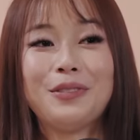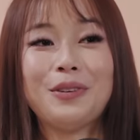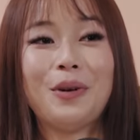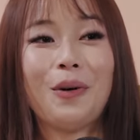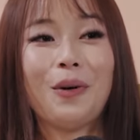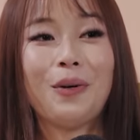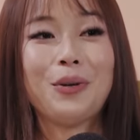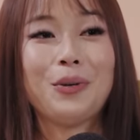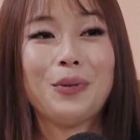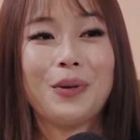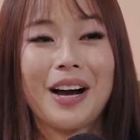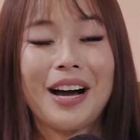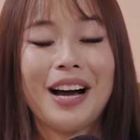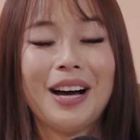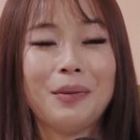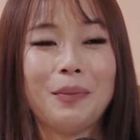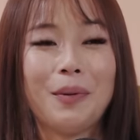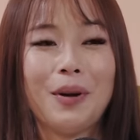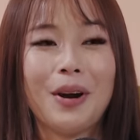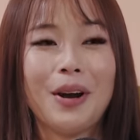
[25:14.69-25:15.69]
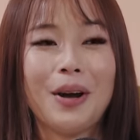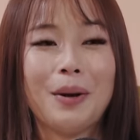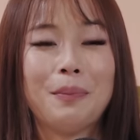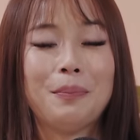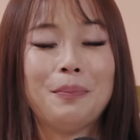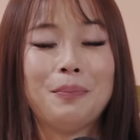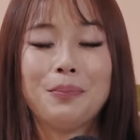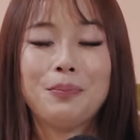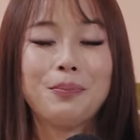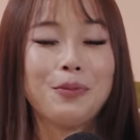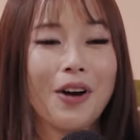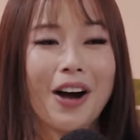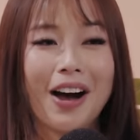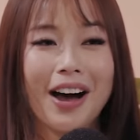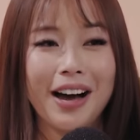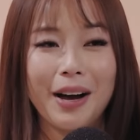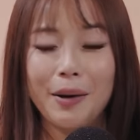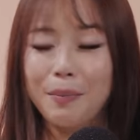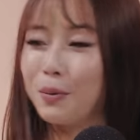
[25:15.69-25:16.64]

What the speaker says: you know, you can't wear a bra,